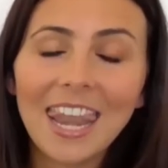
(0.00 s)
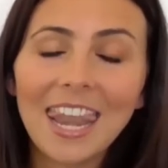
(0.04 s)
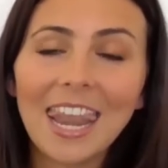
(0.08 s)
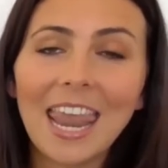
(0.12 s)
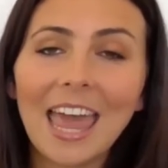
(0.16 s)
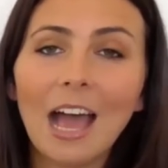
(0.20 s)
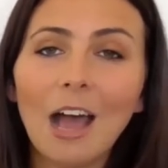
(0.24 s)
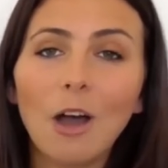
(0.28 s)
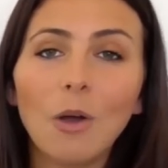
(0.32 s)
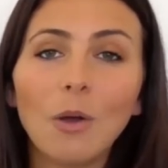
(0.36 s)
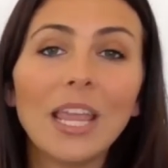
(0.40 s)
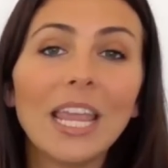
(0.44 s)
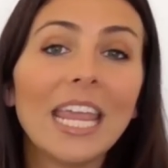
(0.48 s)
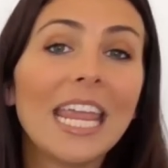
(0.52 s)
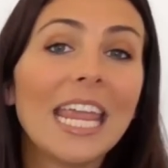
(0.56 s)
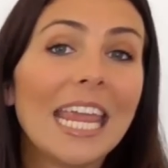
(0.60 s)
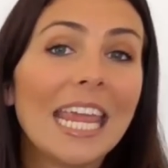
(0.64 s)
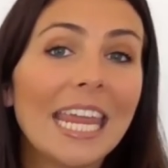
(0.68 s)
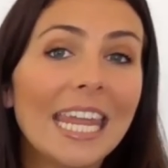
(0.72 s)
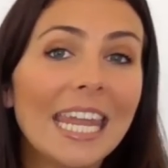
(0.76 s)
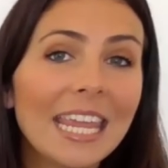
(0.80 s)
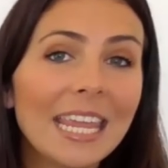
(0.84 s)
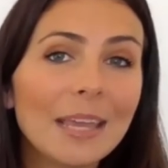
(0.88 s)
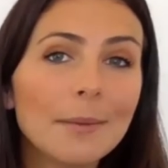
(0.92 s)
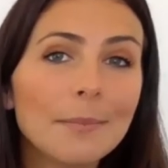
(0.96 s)
Now,
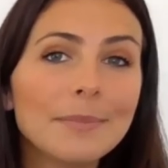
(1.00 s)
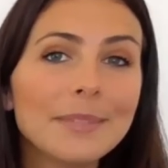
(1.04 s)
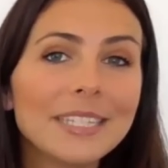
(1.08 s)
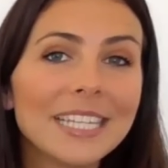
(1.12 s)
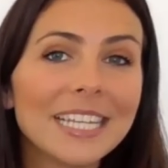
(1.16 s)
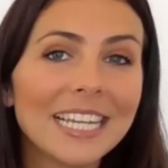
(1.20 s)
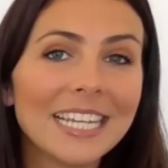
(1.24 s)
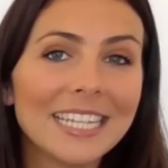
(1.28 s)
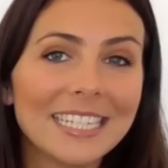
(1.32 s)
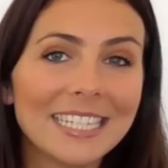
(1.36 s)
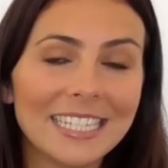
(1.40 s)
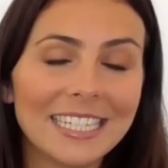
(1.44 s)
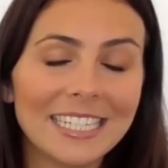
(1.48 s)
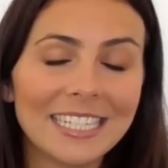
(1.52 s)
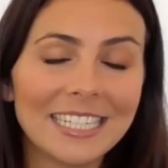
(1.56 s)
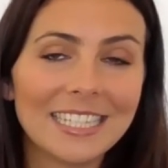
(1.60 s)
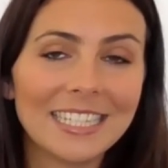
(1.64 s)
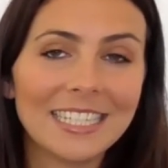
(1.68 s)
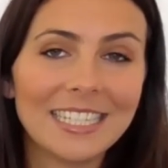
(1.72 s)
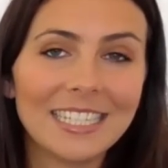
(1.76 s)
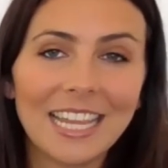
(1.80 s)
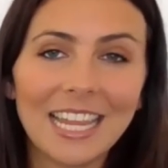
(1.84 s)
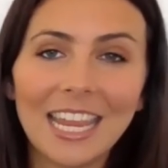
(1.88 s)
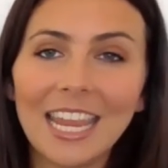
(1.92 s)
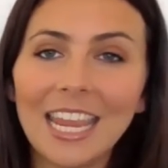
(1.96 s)
idioms
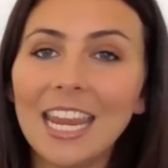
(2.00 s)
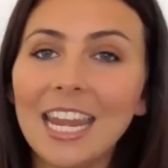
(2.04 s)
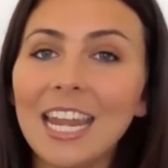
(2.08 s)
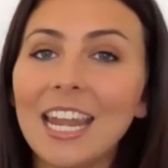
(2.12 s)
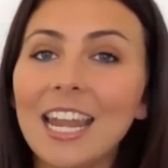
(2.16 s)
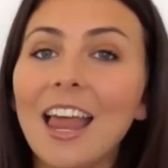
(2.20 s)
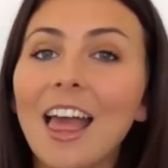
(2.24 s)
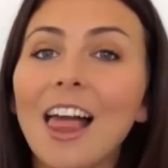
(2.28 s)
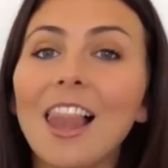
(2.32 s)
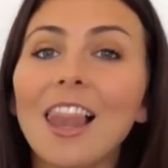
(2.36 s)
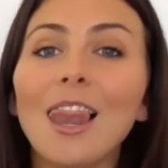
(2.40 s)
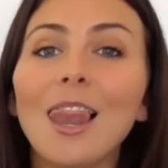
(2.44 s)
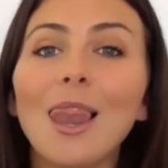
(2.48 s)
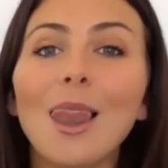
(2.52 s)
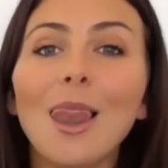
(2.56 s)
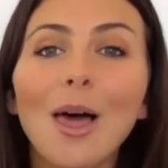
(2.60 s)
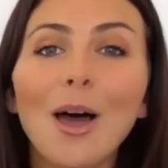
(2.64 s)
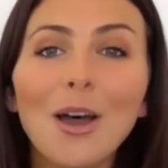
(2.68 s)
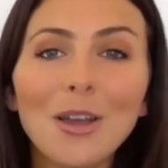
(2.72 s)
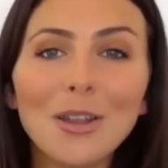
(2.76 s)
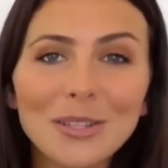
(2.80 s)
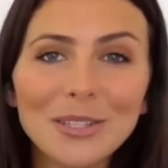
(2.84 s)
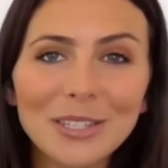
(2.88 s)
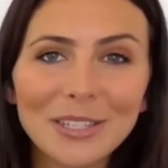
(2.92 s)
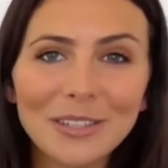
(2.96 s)
exist in
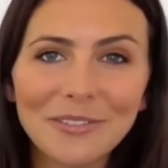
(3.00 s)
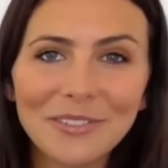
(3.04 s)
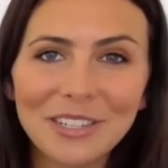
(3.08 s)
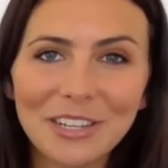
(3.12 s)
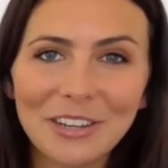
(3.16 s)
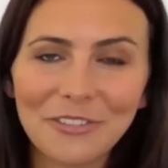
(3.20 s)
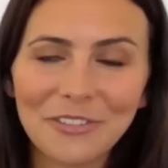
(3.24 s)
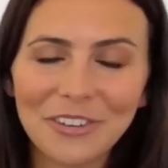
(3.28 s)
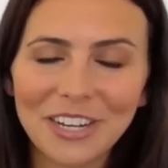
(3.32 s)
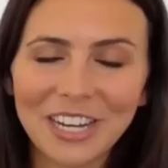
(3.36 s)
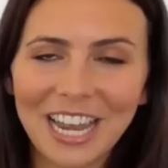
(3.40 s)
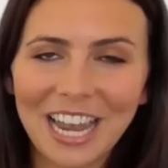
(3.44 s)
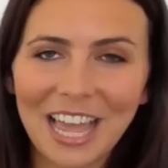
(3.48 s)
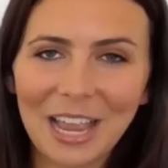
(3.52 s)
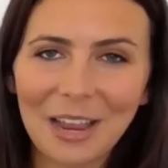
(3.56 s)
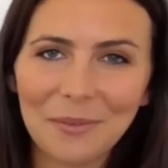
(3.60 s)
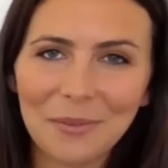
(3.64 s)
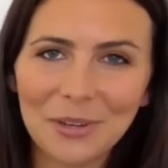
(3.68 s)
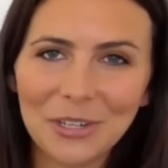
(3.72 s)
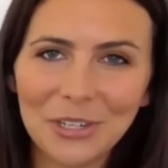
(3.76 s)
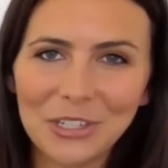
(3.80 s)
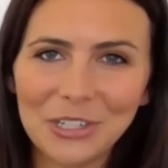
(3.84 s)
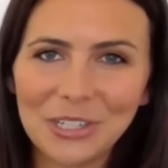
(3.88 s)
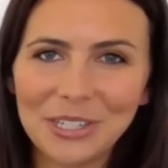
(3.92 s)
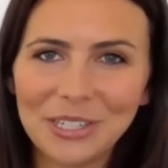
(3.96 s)
lots of different
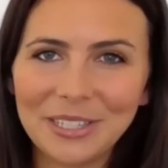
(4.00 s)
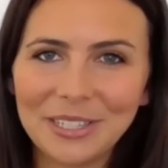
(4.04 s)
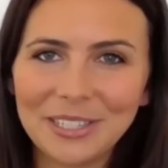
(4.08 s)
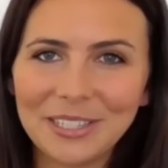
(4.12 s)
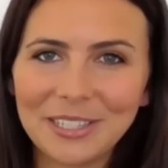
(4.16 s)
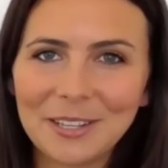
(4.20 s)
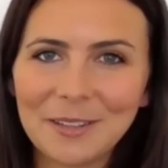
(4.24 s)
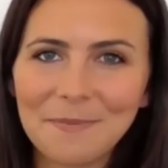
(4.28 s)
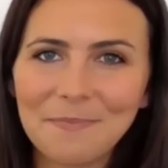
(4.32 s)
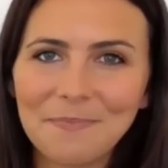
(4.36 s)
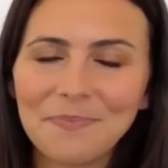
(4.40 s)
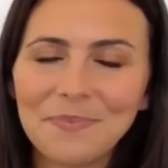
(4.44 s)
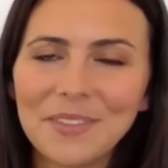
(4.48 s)
languages,